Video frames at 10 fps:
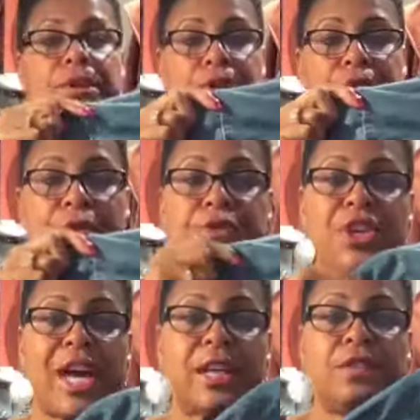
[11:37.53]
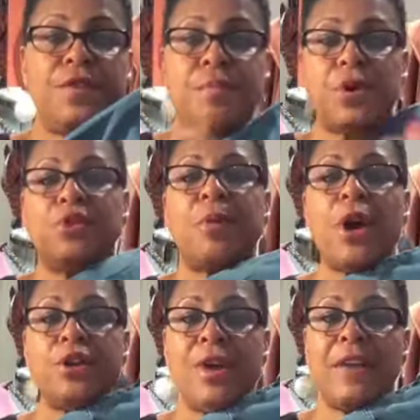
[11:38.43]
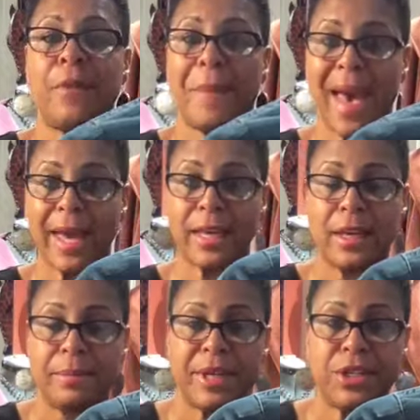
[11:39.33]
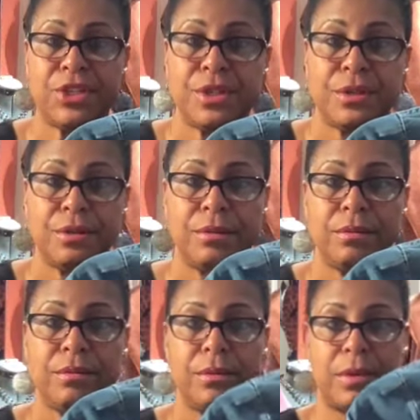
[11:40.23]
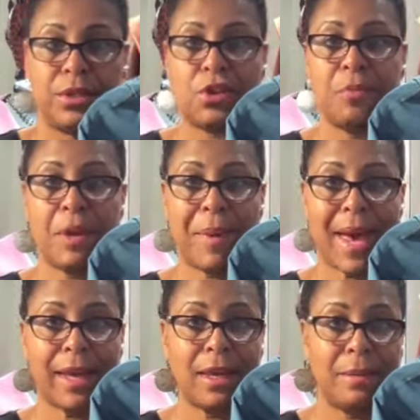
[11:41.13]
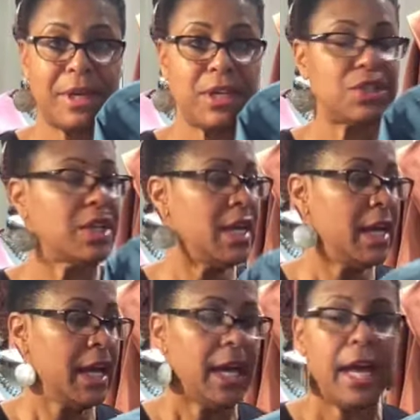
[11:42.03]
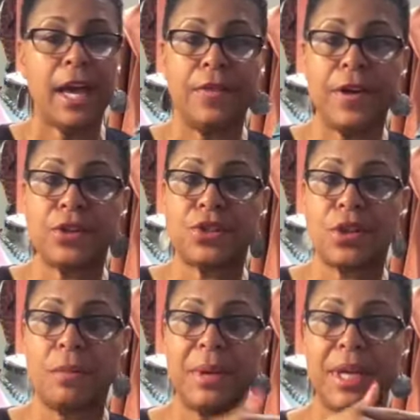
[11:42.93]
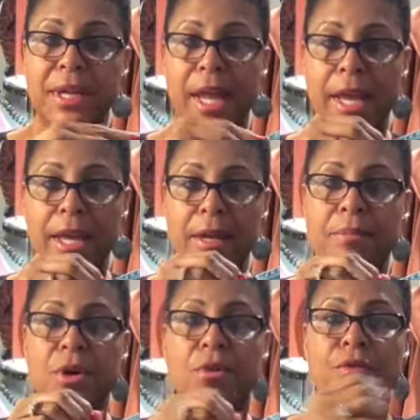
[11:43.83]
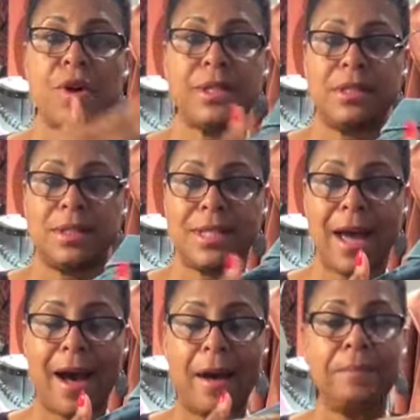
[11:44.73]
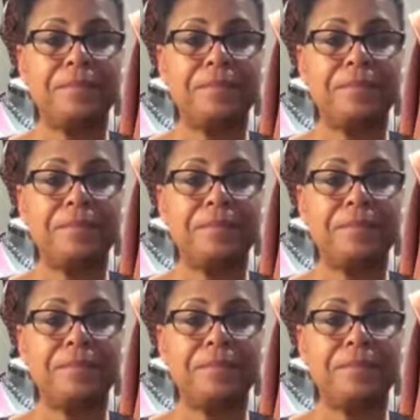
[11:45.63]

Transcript: the youth jackets, for the most part, you have a back image. There's going to be a back image, and there's going to be a name across the top,